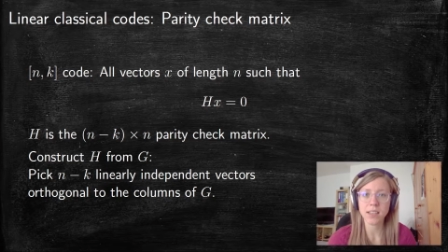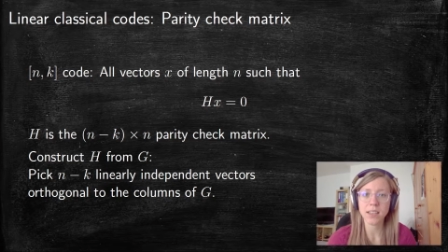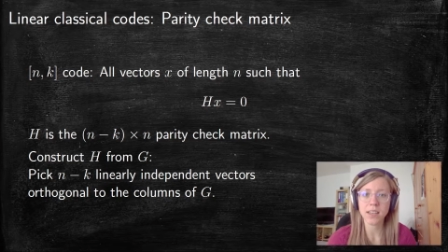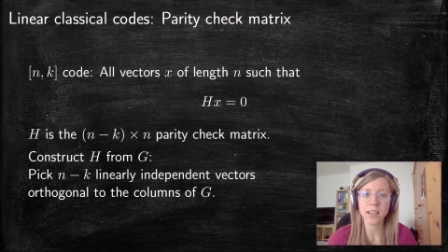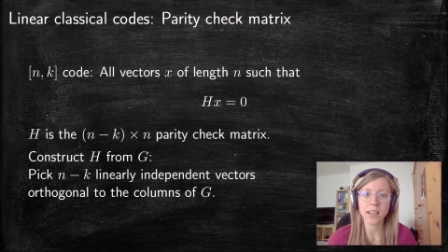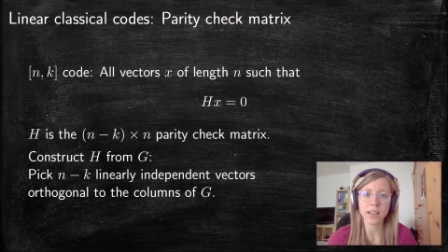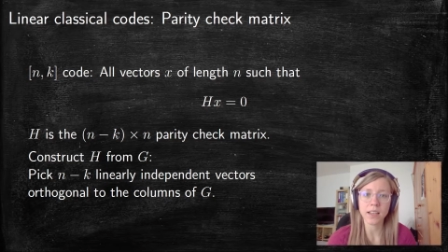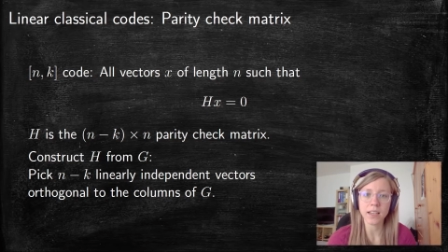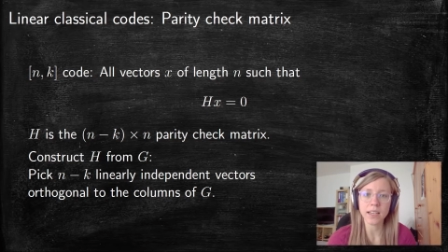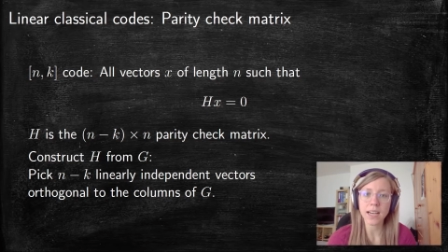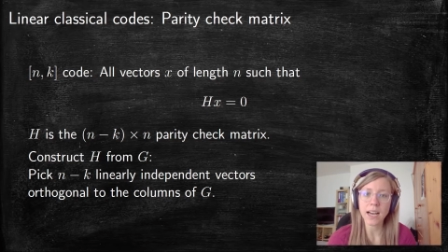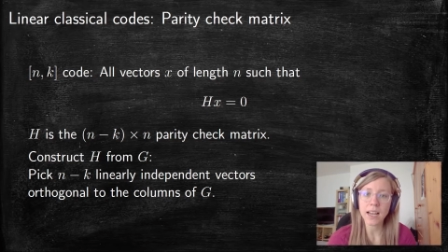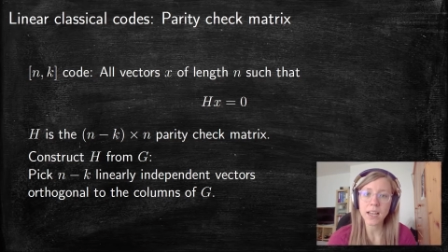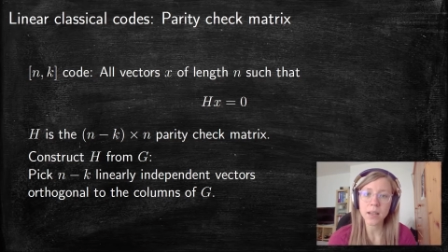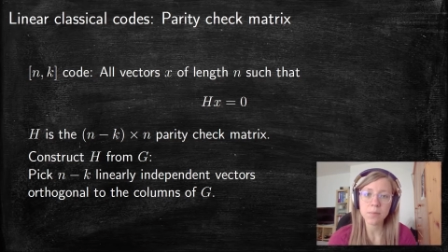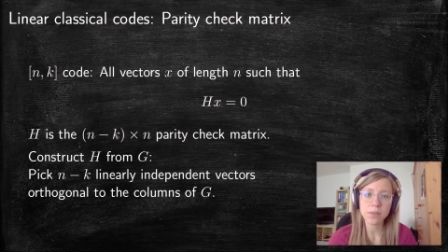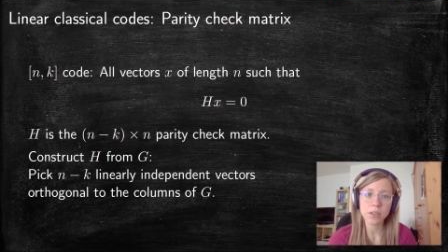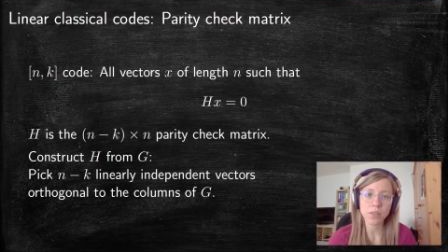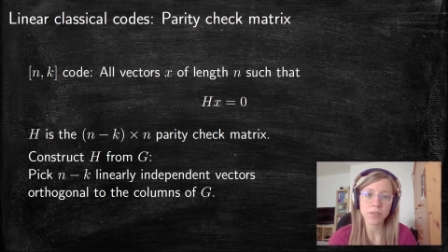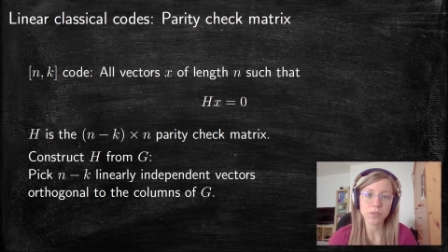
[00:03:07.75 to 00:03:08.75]
the
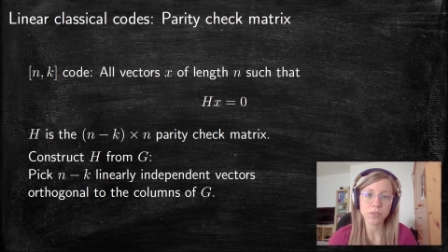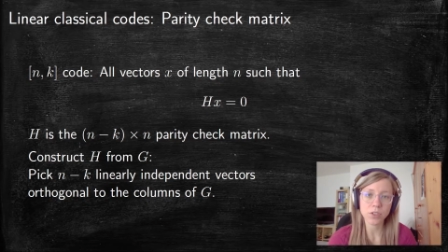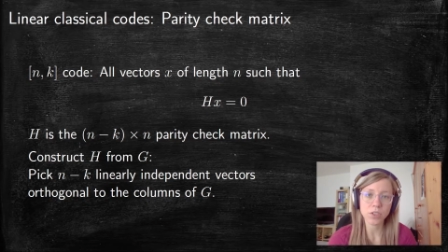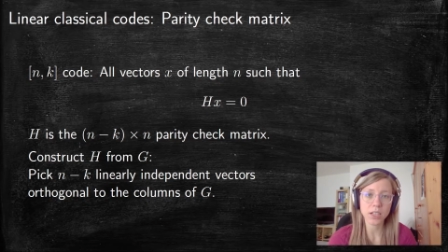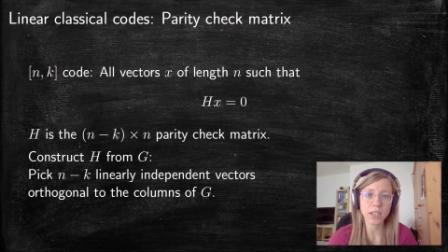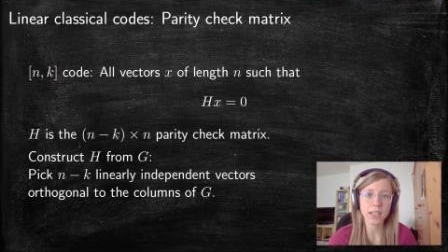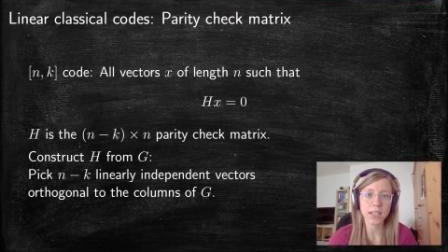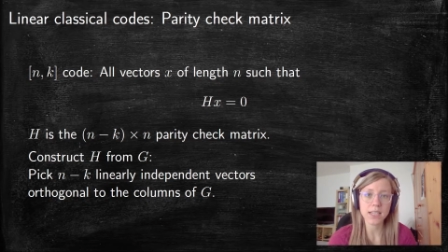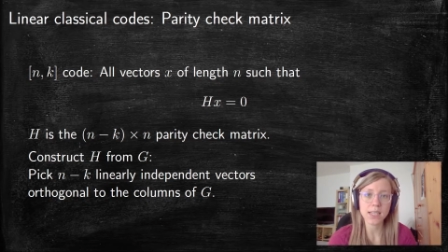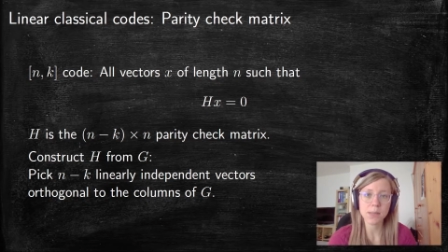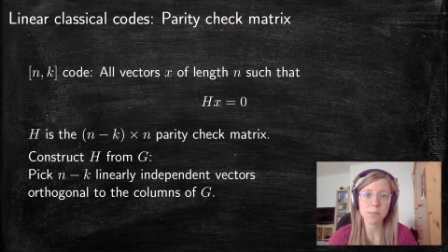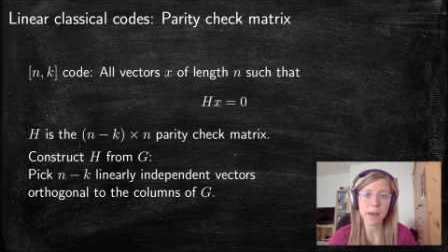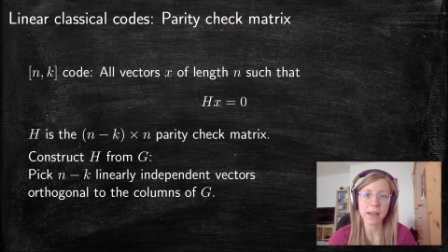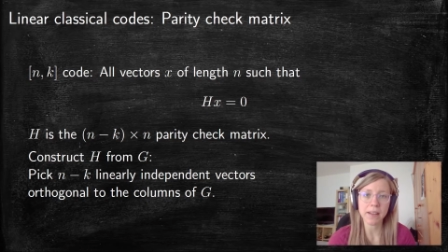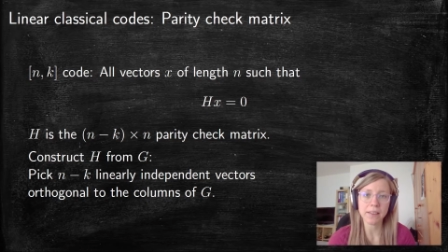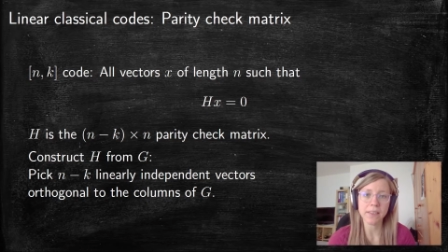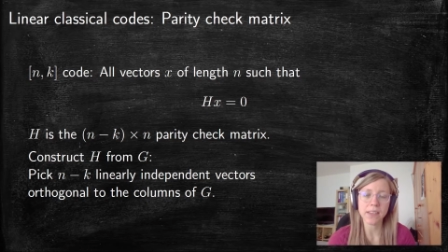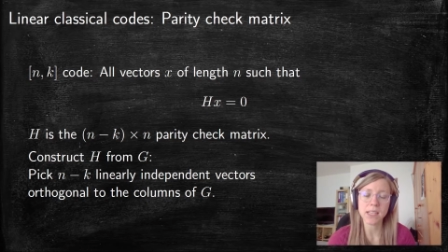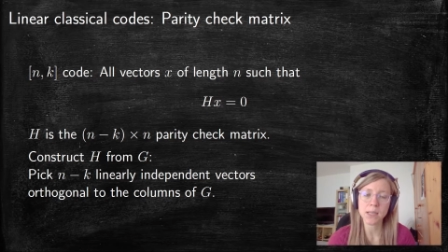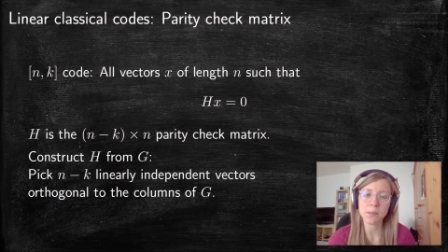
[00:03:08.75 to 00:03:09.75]
columns of G
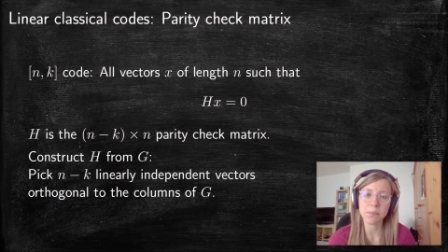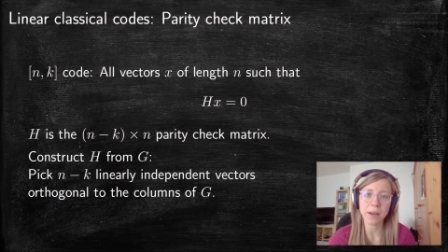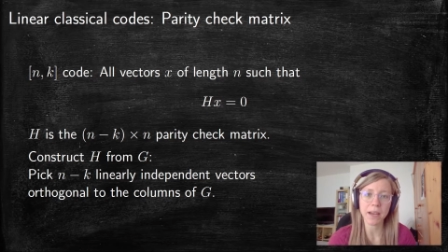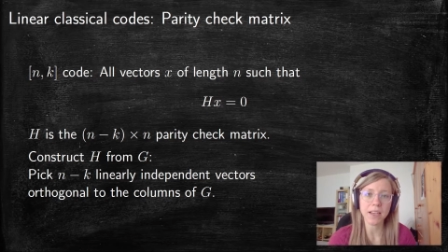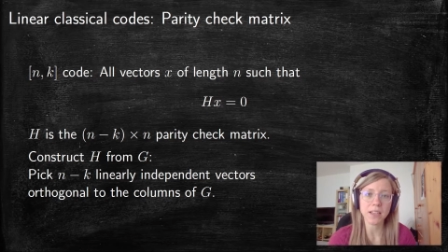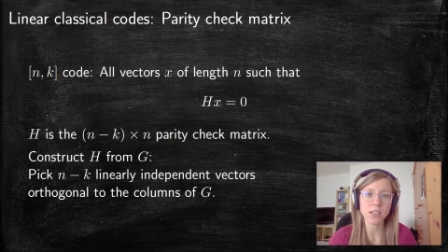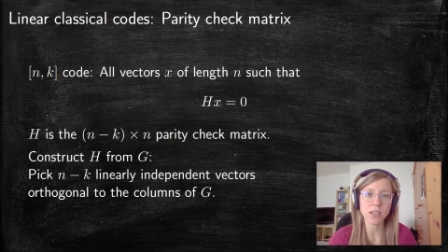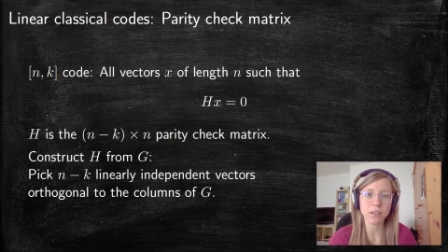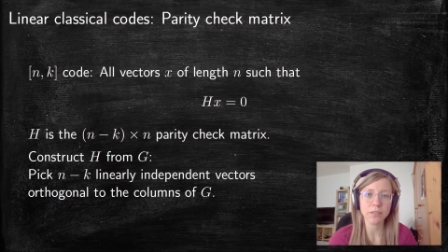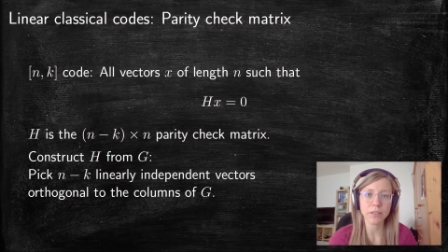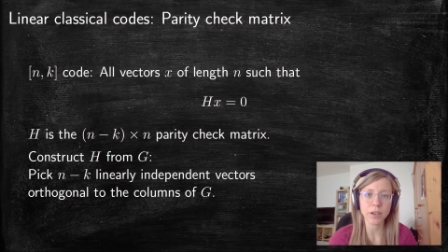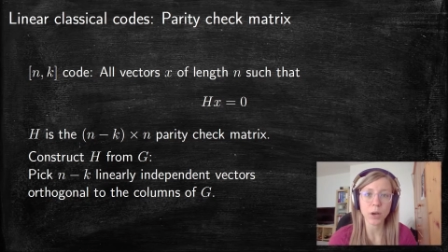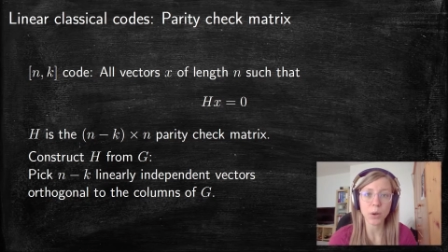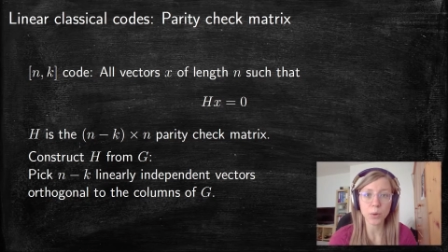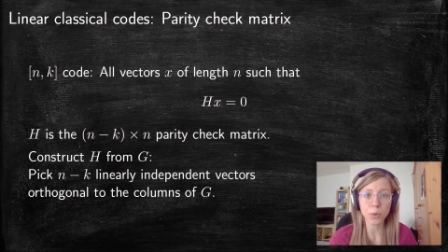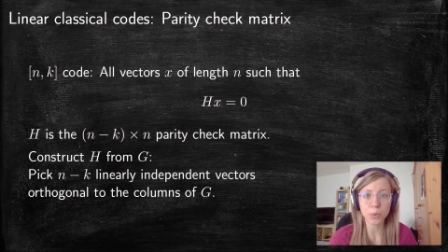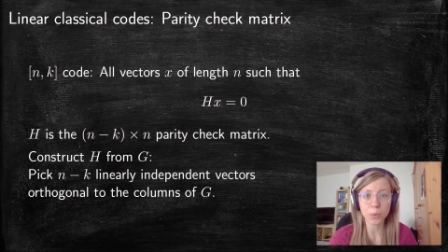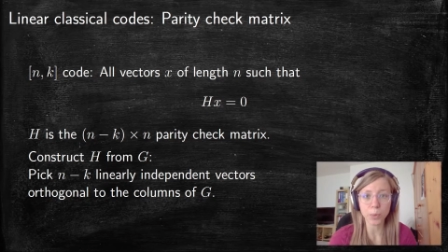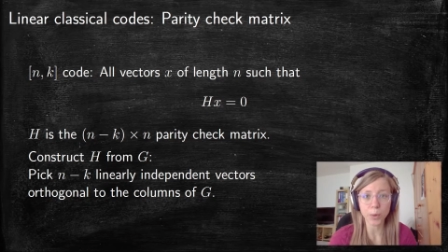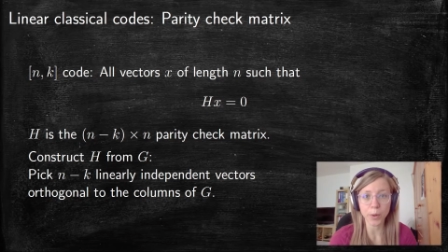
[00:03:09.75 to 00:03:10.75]
span the space of
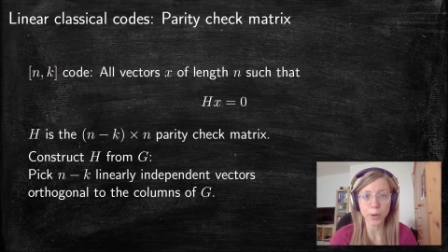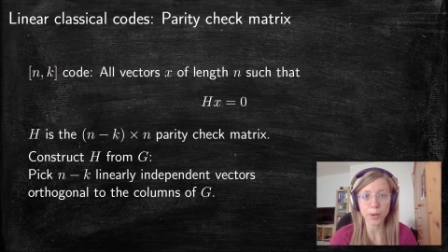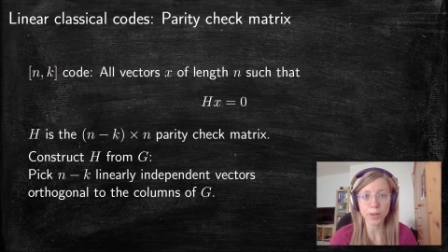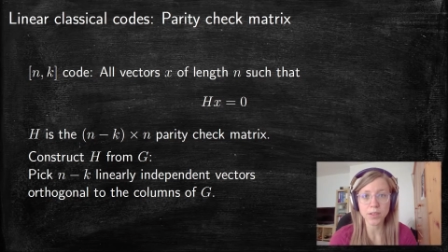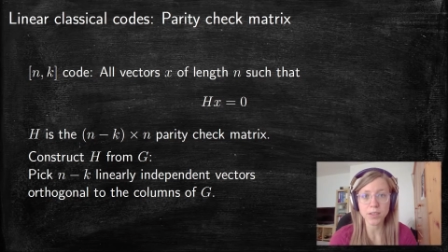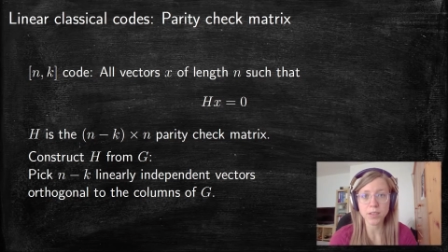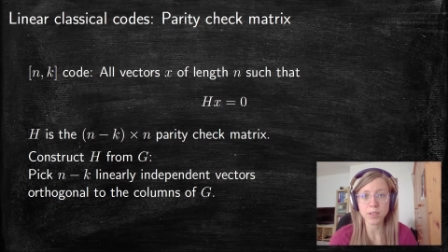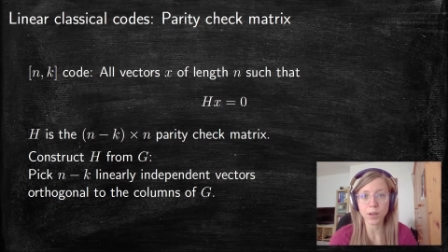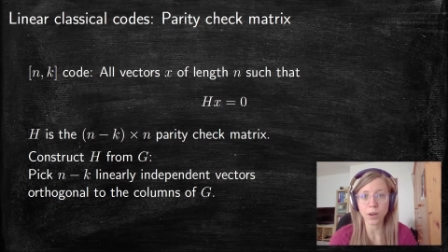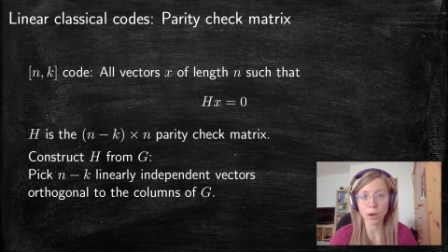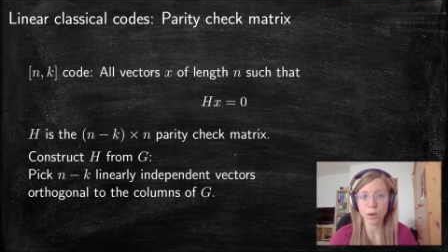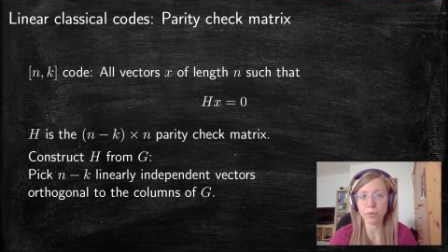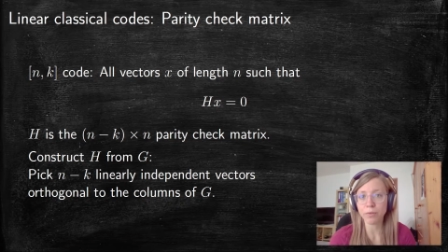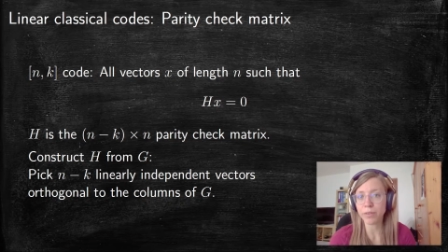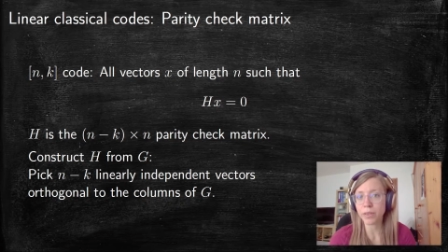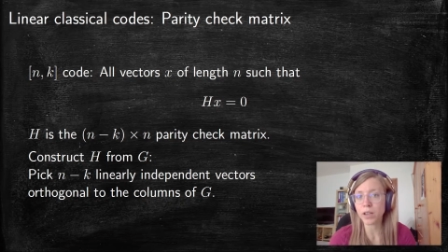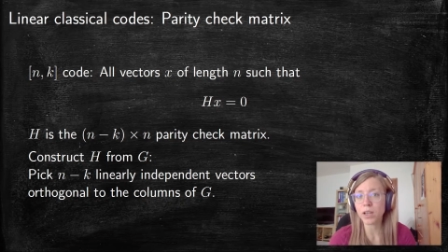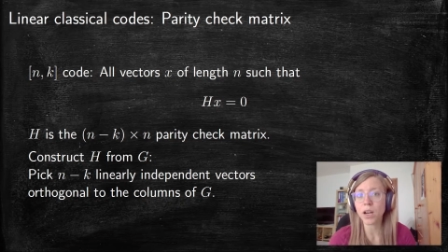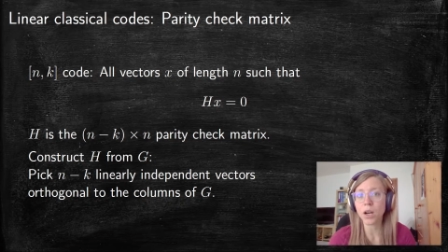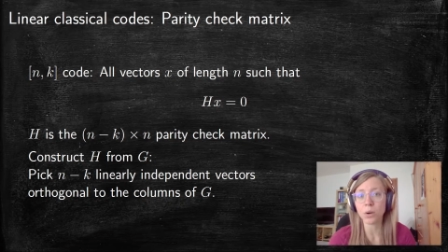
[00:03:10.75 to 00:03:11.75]
code words
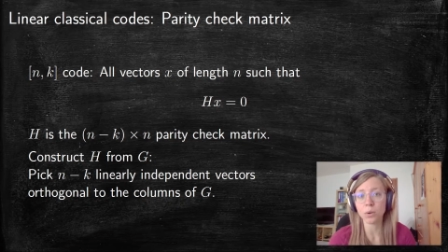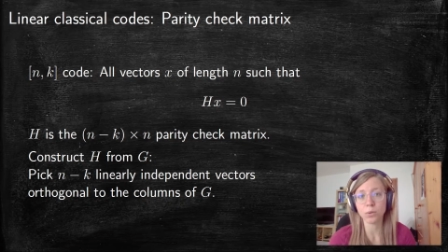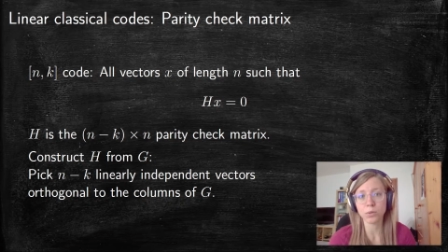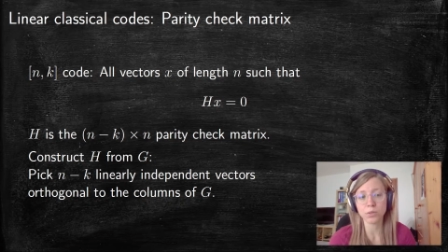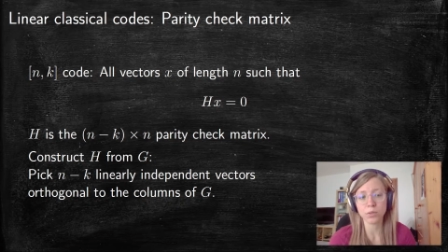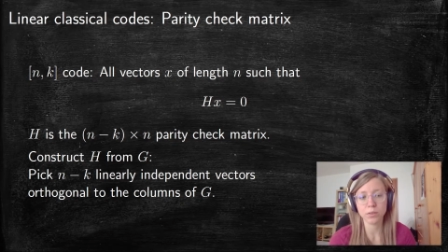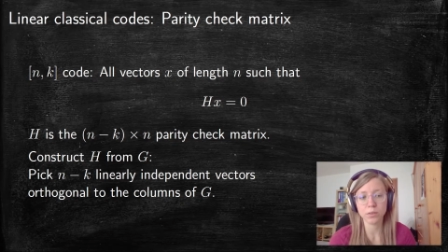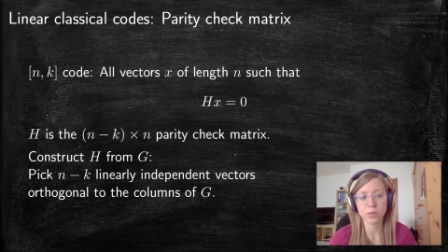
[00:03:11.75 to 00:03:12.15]
of the code.